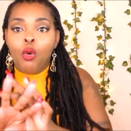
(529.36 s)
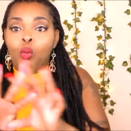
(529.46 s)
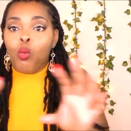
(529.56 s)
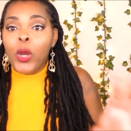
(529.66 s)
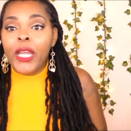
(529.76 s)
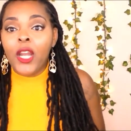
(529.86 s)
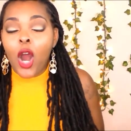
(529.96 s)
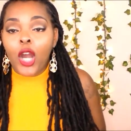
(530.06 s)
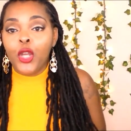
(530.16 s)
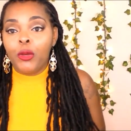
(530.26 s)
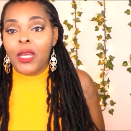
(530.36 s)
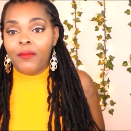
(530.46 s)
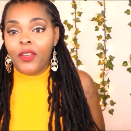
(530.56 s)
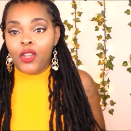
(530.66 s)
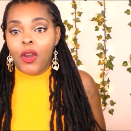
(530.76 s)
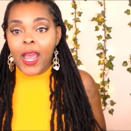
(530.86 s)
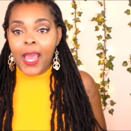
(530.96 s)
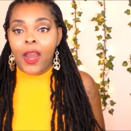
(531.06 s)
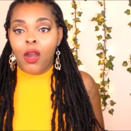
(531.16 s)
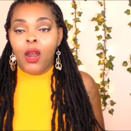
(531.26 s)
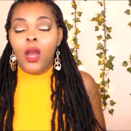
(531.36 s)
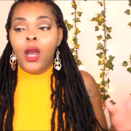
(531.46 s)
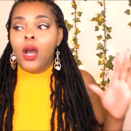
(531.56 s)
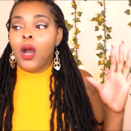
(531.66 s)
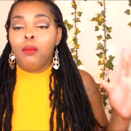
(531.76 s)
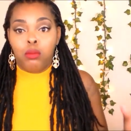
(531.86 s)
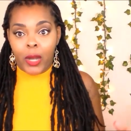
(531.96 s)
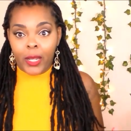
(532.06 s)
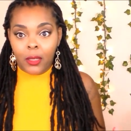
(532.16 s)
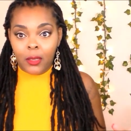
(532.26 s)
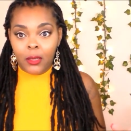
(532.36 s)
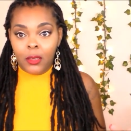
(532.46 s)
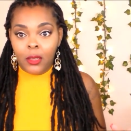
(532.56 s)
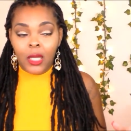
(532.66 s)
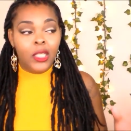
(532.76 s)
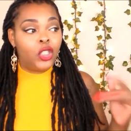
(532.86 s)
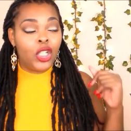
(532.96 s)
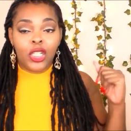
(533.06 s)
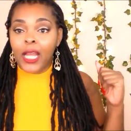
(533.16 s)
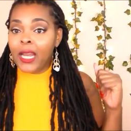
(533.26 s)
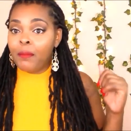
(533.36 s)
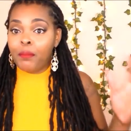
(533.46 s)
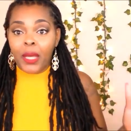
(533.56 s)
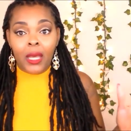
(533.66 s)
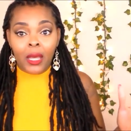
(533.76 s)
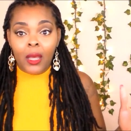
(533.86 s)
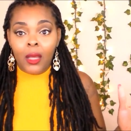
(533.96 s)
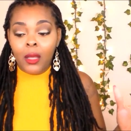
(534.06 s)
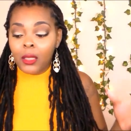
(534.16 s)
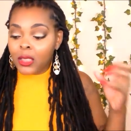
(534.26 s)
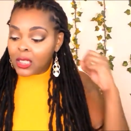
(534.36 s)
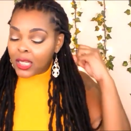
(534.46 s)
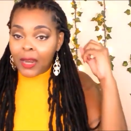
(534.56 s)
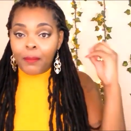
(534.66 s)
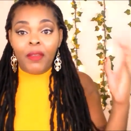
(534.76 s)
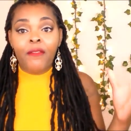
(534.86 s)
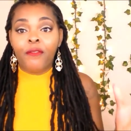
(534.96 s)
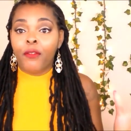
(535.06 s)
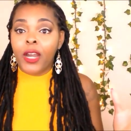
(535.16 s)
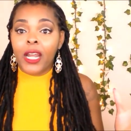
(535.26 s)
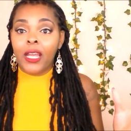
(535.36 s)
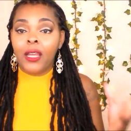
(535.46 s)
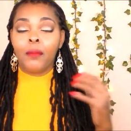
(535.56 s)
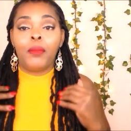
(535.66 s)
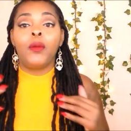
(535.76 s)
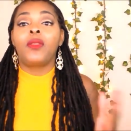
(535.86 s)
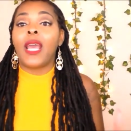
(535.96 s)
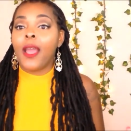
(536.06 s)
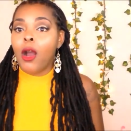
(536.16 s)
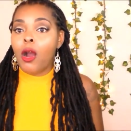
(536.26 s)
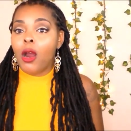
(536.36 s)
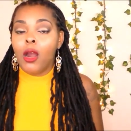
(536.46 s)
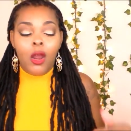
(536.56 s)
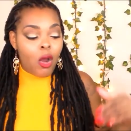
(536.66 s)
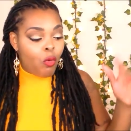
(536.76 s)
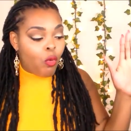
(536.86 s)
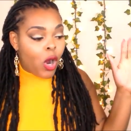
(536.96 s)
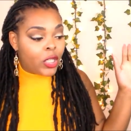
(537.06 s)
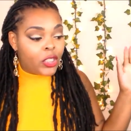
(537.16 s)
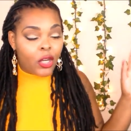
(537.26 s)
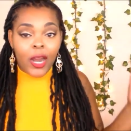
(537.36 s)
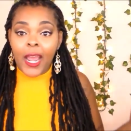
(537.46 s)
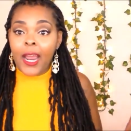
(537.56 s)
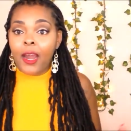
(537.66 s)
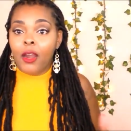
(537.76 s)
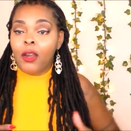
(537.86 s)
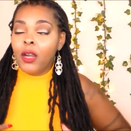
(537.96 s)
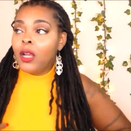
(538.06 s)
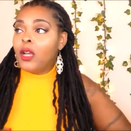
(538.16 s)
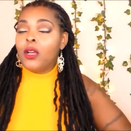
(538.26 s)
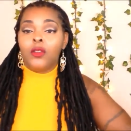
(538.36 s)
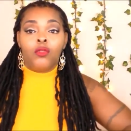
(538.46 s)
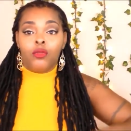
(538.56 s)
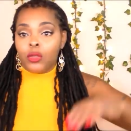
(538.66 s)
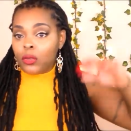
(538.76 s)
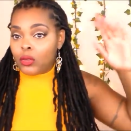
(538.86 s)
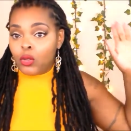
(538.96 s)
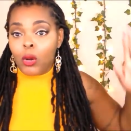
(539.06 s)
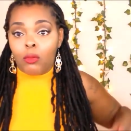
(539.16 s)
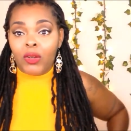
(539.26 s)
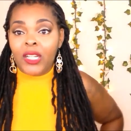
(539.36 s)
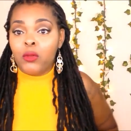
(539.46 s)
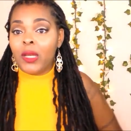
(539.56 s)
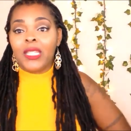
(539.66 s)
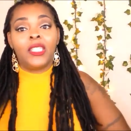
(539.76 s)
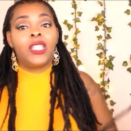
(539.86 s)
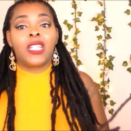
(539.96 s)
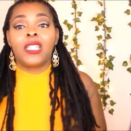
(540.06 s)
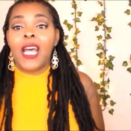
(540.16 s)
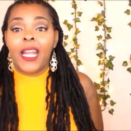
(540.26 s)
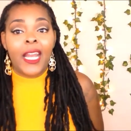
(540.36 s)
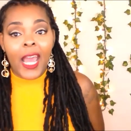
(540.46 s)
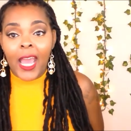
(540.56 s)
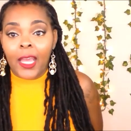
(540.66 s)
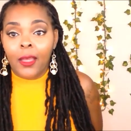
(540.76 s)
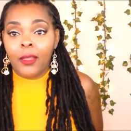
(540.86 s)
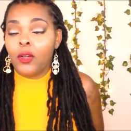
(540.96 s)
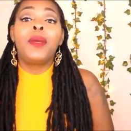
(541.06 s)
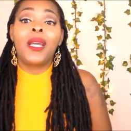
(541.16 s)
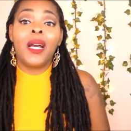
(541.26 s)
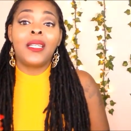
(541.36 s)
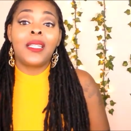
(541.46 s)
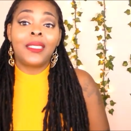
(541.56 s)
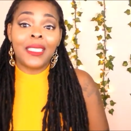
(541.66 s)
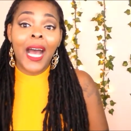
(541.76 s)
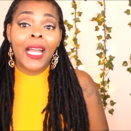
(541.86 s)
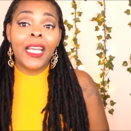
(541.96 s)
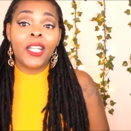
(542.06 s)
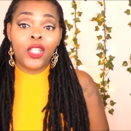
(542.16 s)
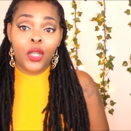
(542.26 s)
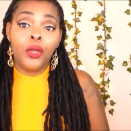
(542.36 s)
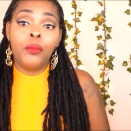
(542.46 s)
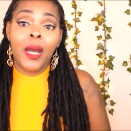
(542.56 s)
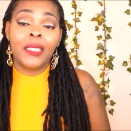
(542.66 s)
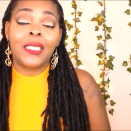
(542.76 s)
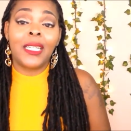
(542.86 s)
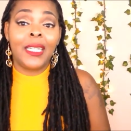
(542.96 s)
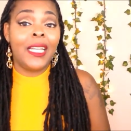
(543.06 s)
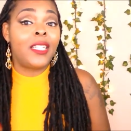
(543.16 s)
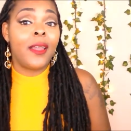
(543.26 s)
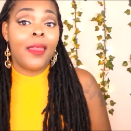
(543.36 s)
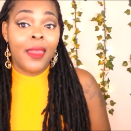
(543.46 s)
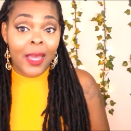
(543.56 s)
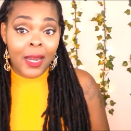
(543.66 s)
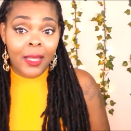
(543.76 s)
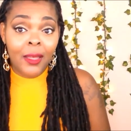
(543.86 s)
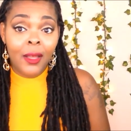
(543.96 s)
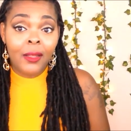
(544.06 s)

when are you giving your hair a break? Just let it be free, be what they are, wash your hair, do a retwist, and just let it hang. Because styling too much can lead to thinning